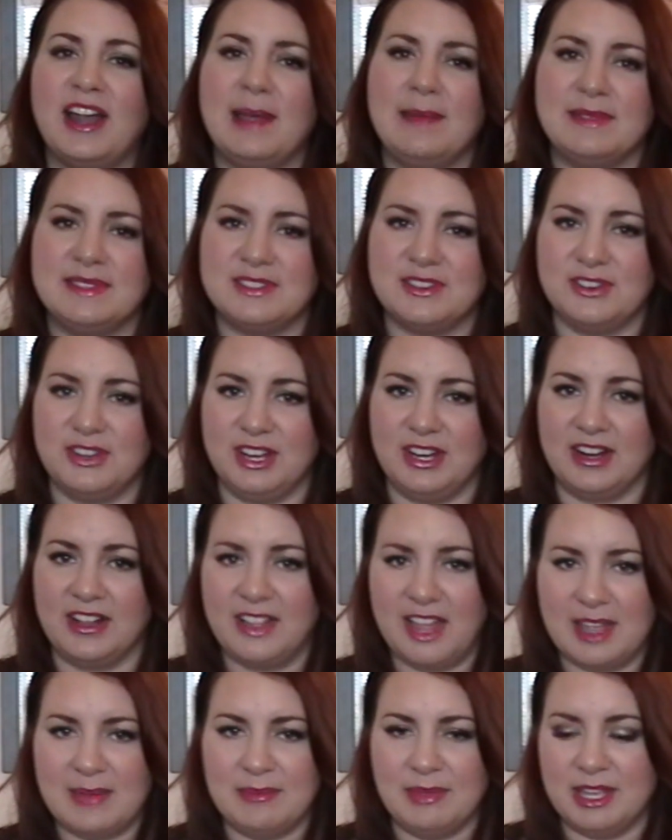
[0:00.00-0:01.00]
Amazonian
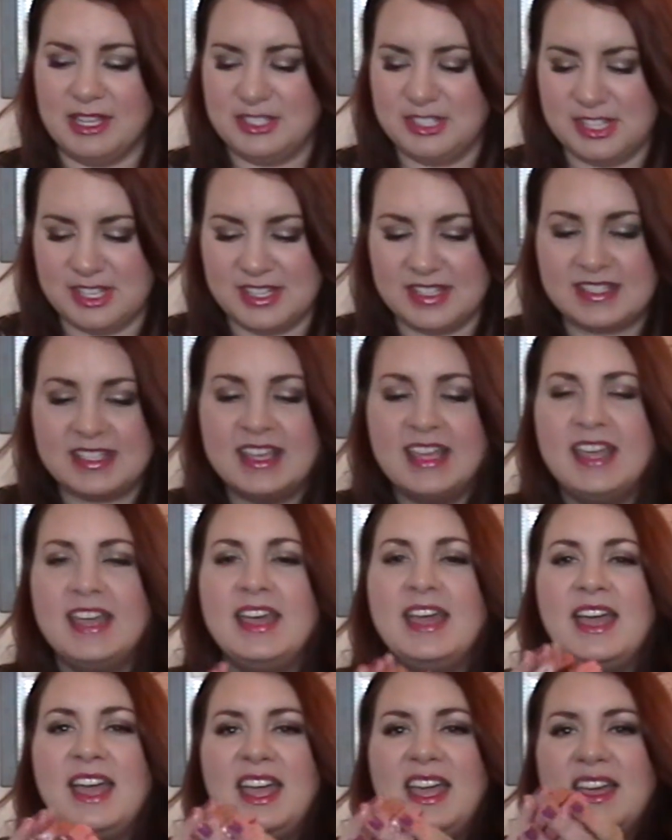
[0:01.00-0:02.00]
Clay blushes.
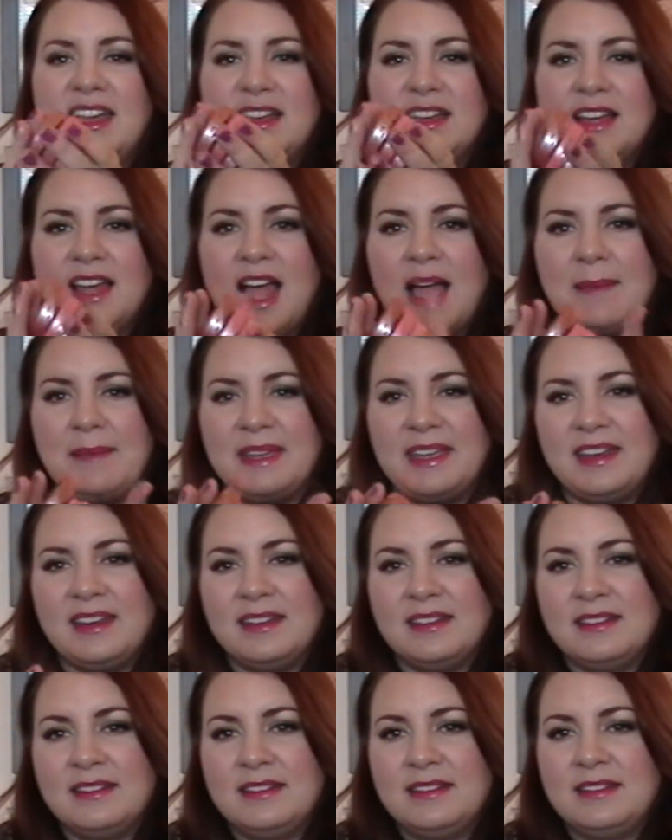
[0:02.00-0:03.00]
I
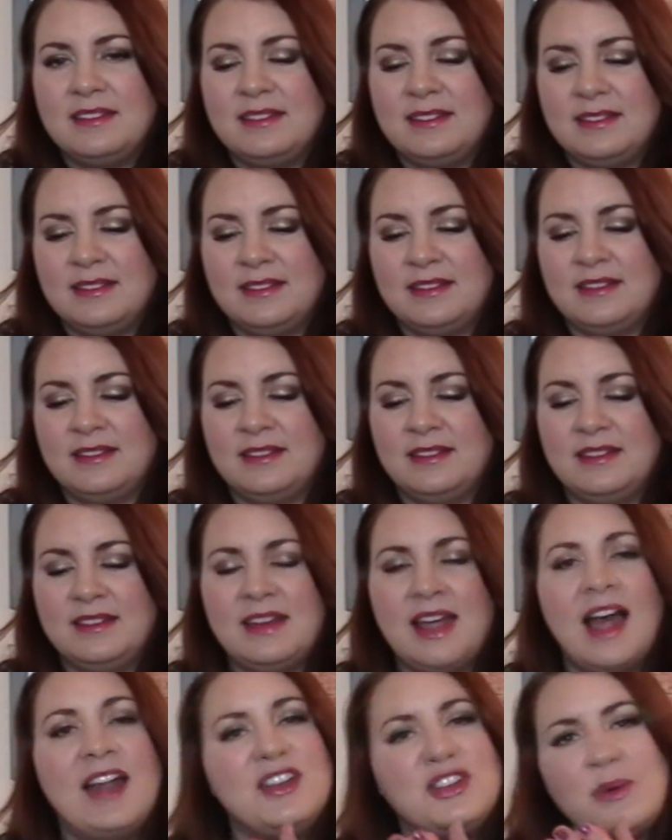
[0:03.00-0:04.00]
mean,
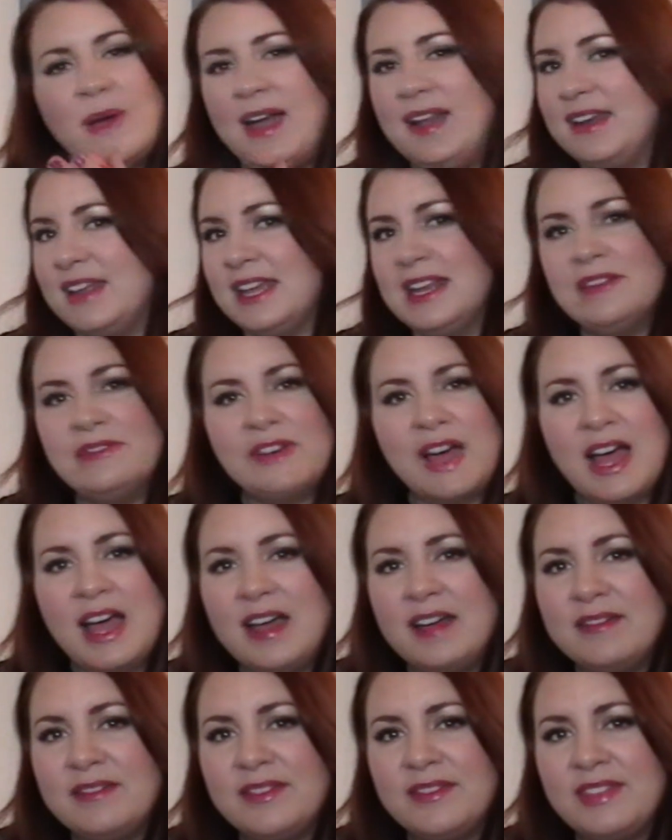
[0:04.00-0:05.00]
do I need
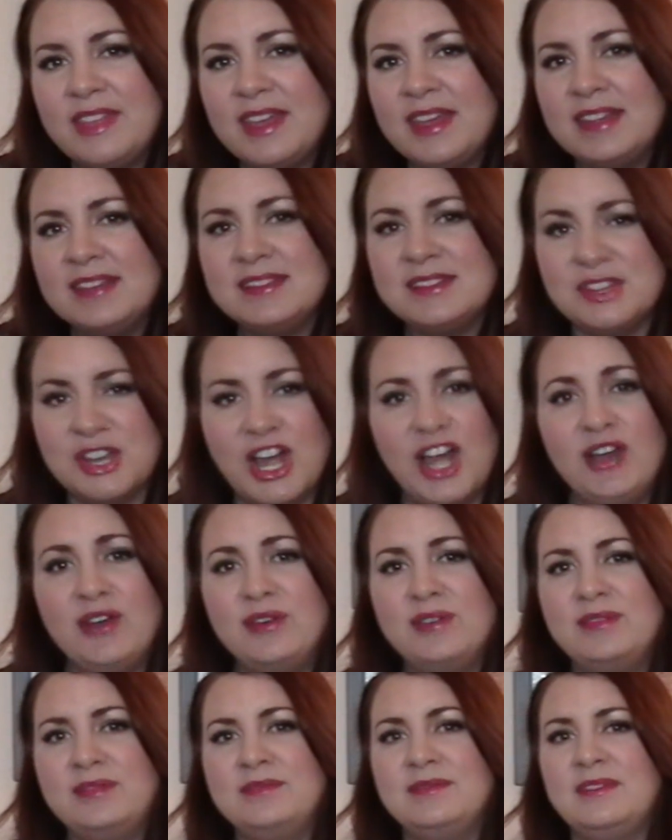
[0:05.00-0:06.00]
5 of these?
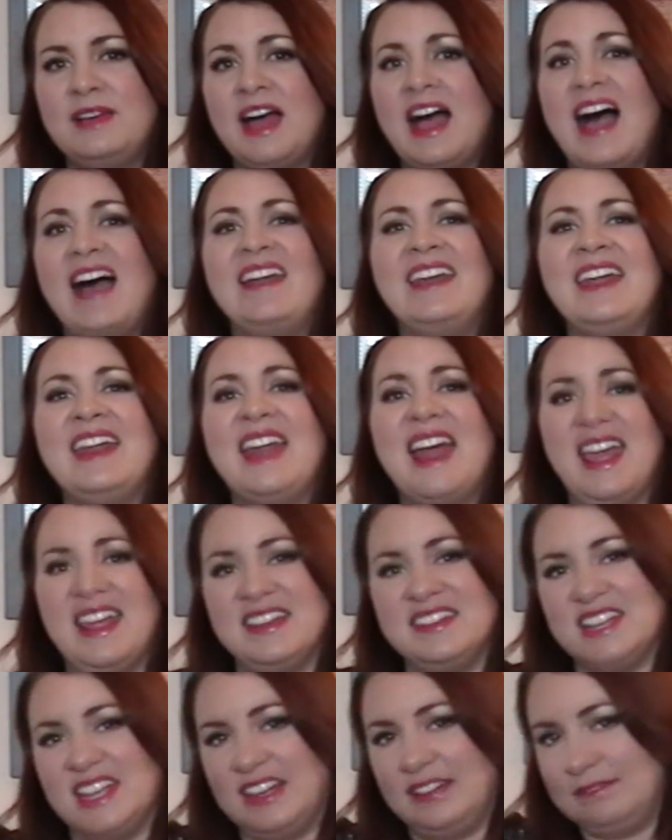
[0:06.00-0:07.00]
No, I need
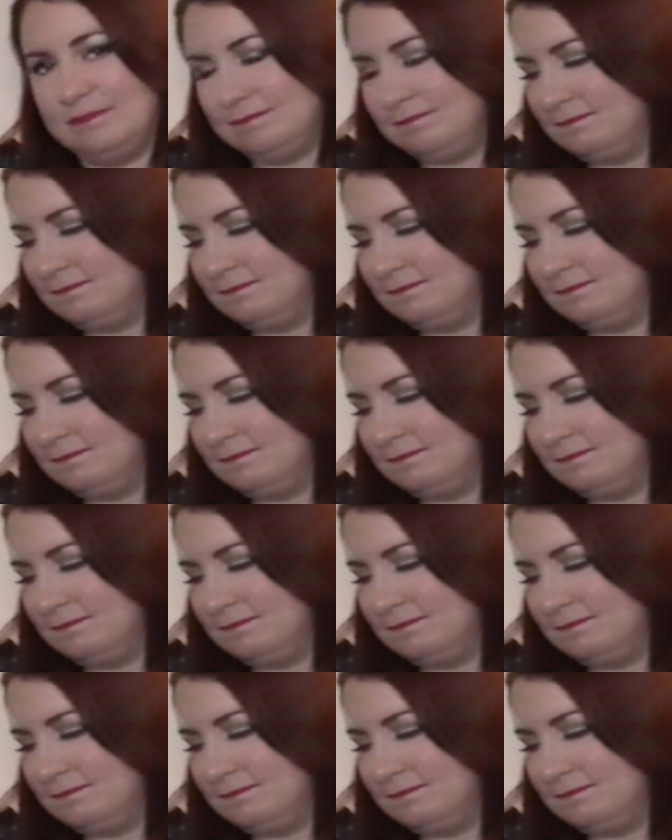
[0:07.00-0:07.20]
18.